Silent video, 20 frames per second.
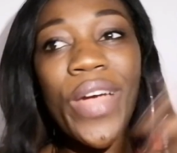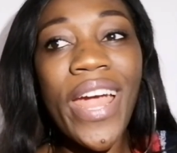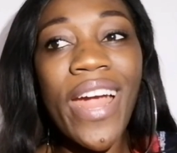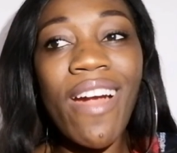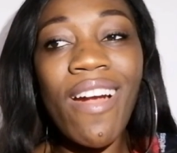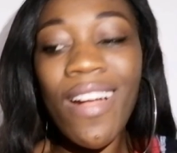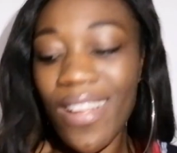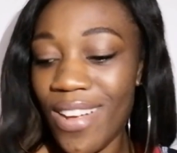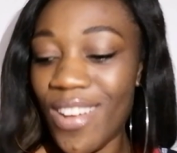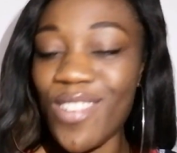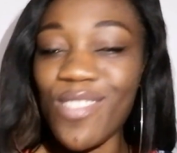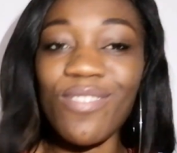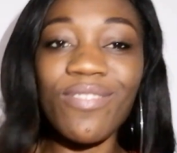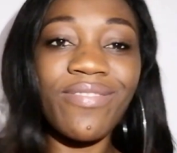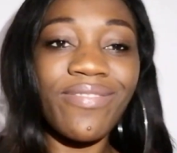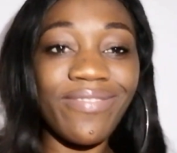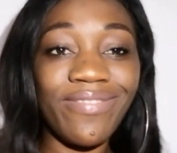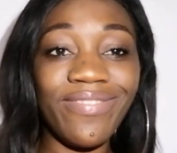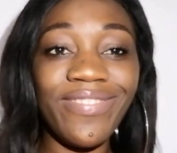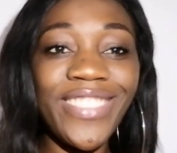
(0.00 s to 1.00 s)
wear,
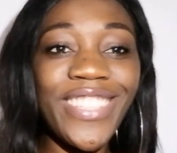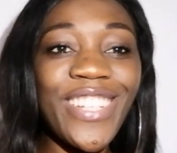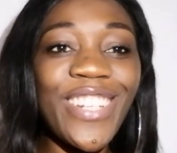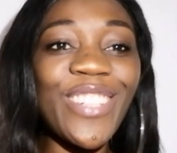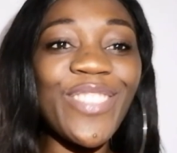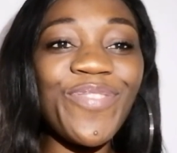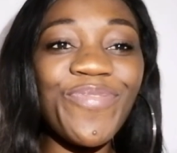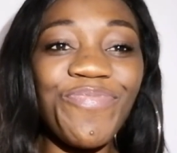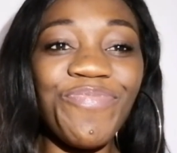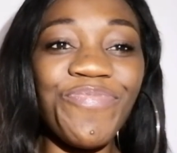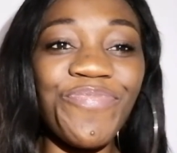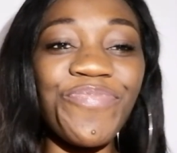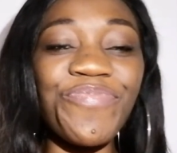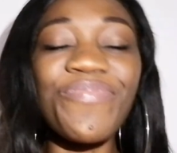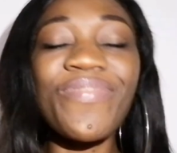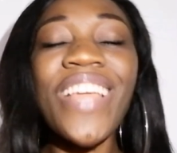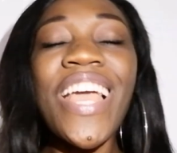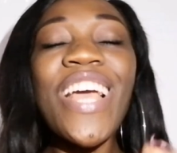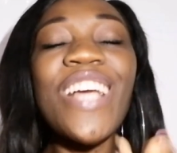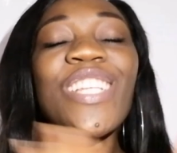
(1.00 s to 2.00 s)
oh, you know,
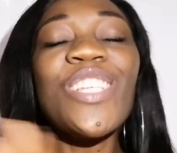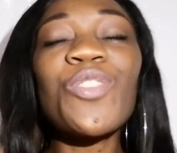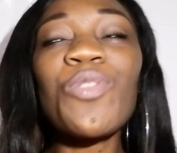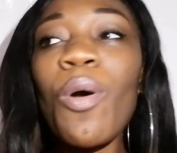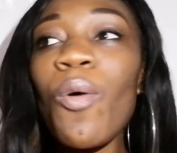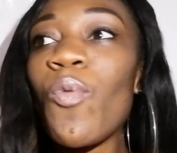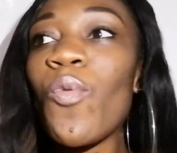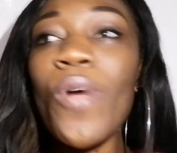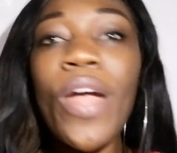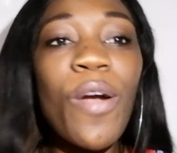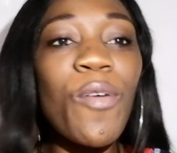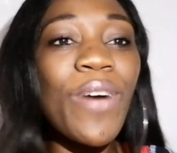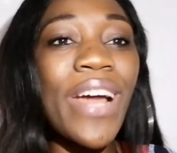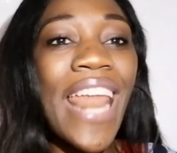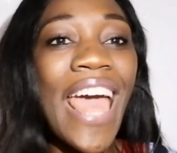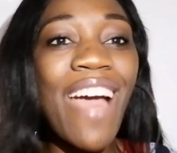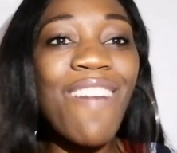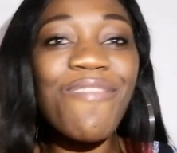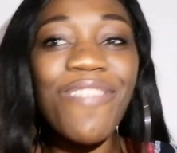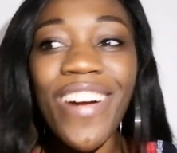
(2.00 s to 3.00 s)
this one wear
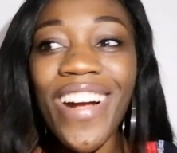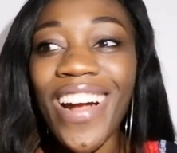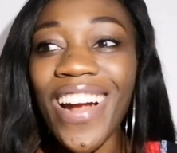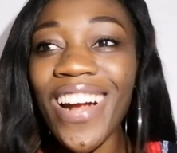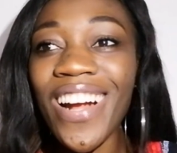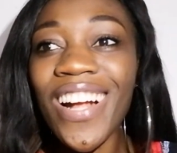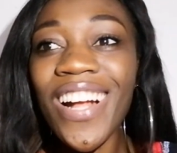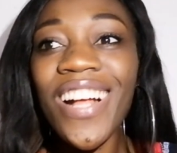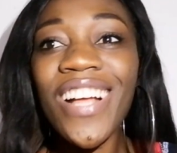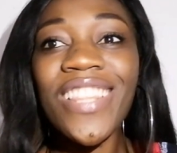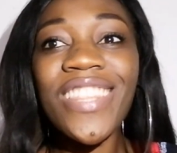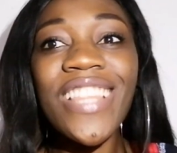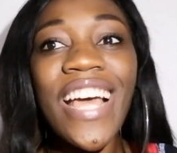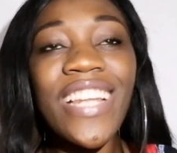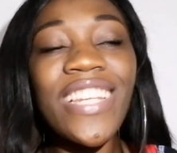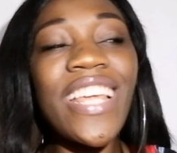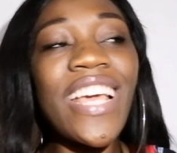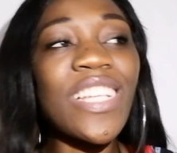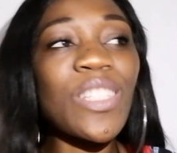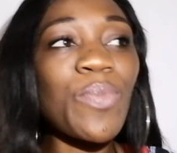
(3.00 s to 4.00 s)
whatever
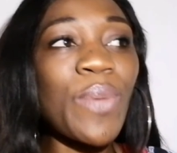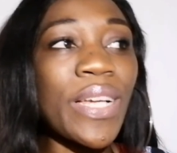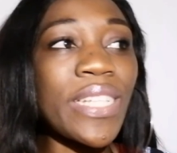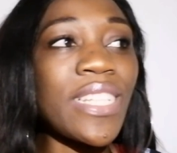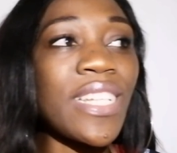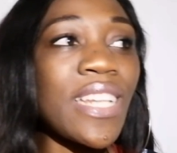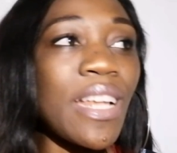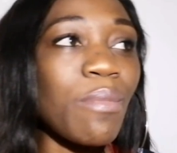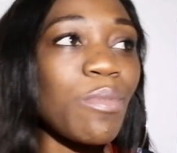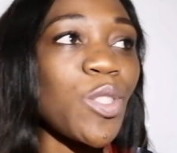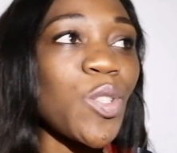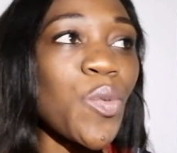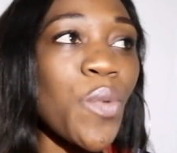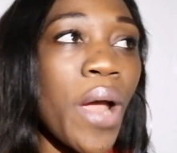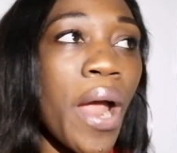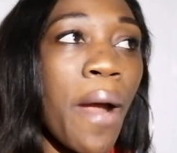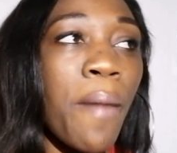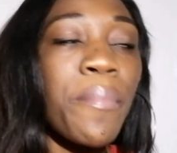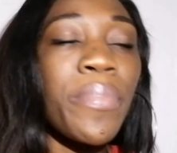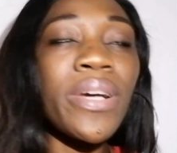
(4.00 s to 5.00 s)
that they expected them to
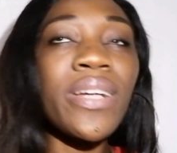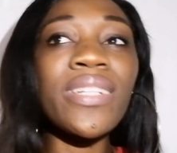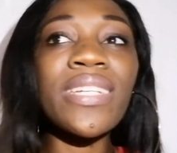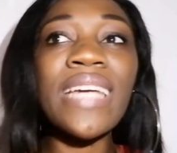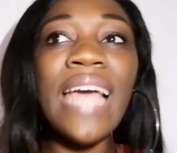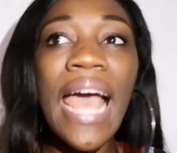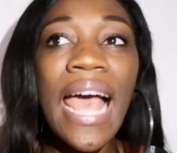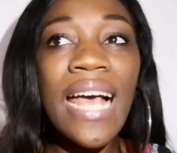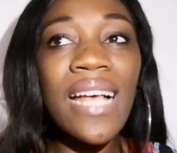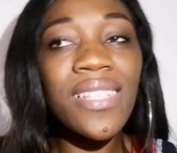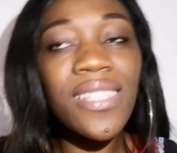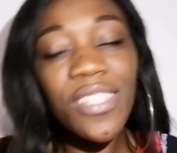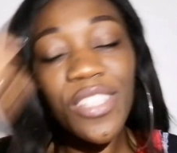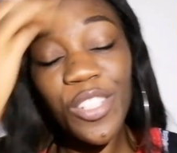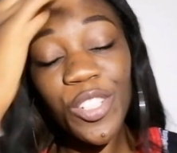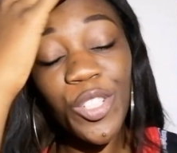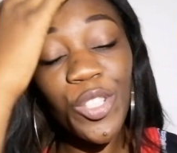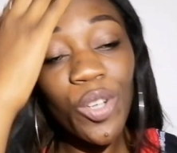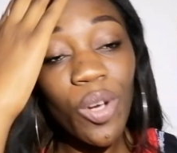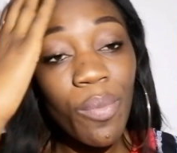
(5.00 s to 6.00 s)
wear. But guys,
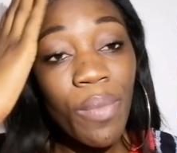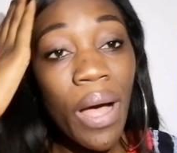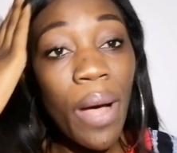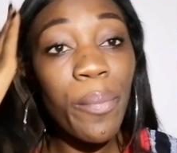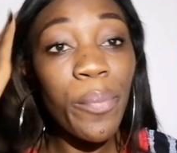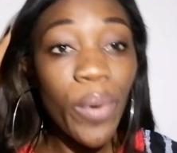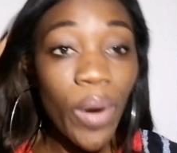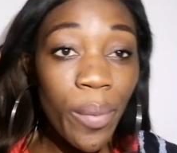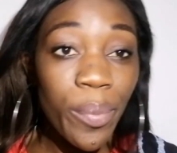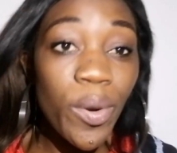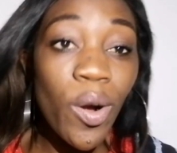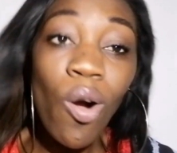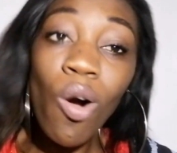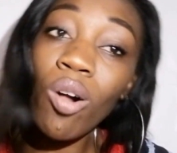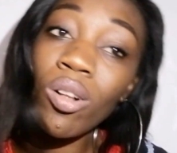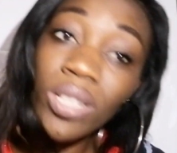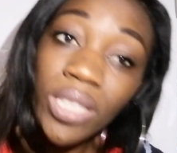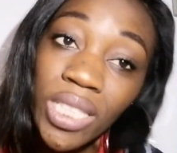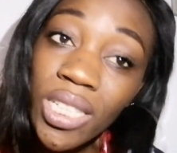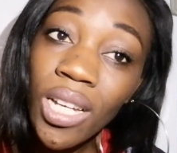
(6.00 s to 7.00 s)
it's a show about pop
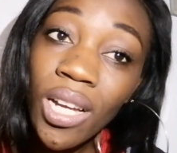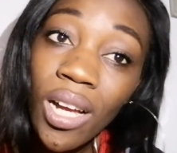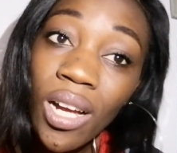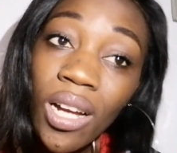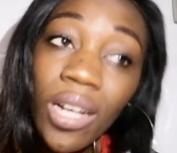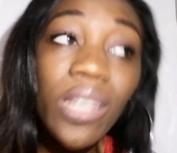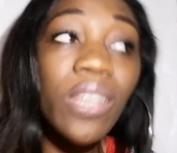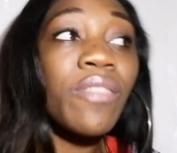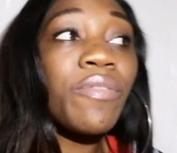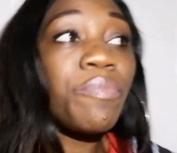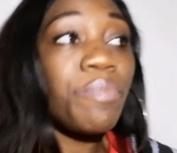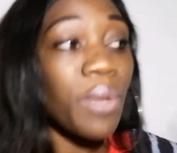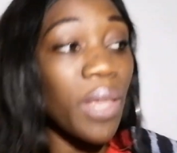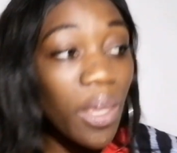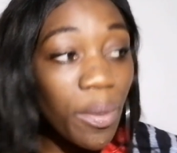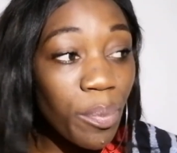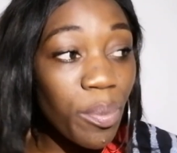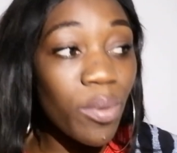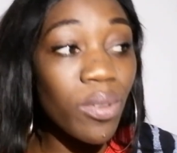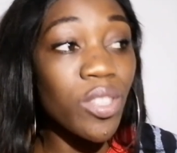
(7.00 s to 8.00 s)
culture. If
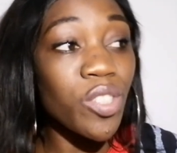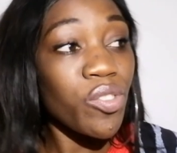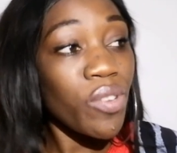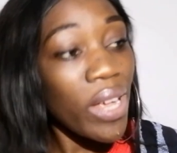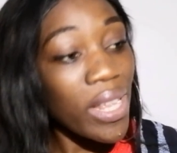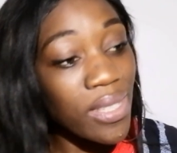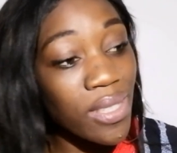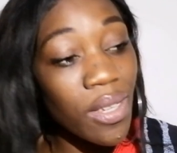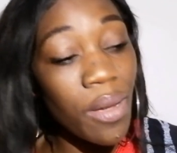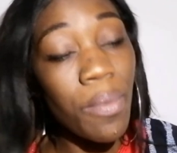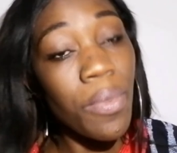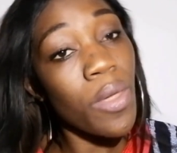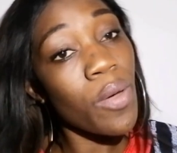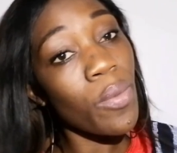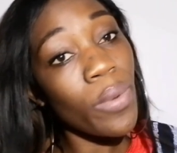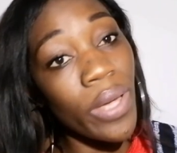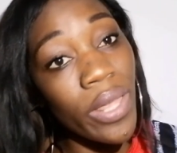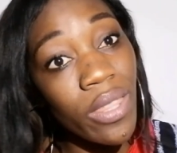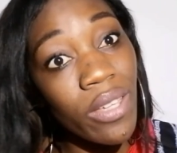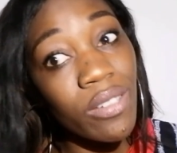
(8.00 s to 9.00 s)
people dress up the way